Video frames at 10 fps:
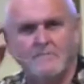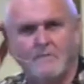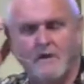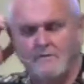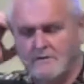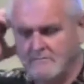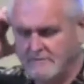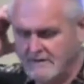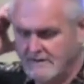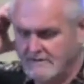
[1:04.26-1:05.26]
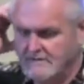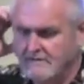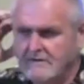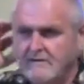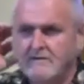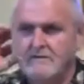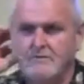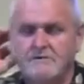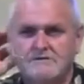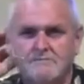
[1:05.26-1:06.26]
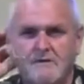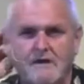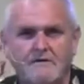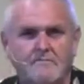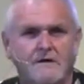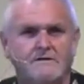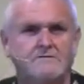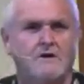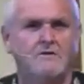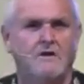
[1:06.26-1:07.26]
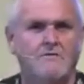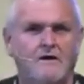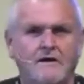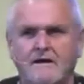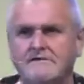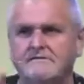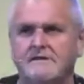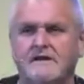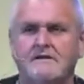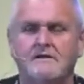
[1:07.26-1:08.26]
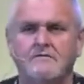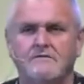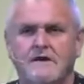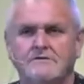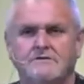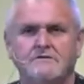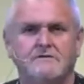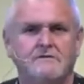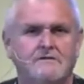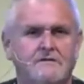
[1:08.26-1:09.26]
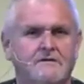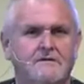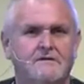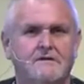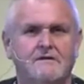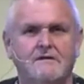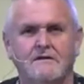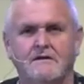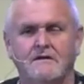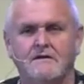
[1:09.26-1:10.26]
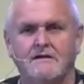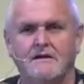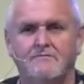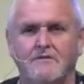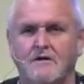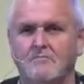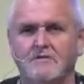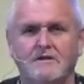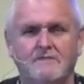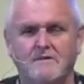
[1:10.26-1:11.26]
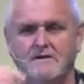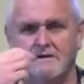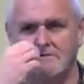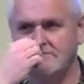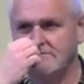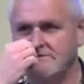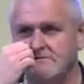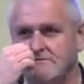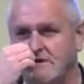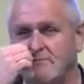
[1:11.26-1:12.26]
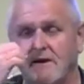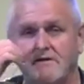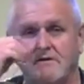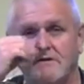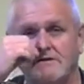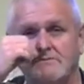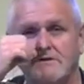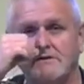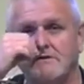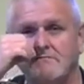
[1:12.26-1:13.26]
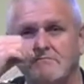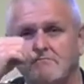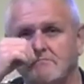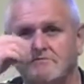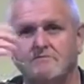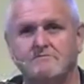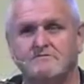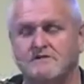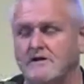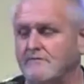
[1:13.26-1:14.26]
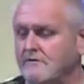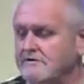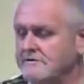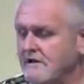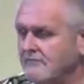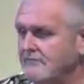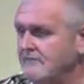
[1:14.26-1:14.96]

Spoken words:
welcome. And you missed my solo. I got a standing ovation. And if you don't believe me, then just come down here next week and just check for yourself.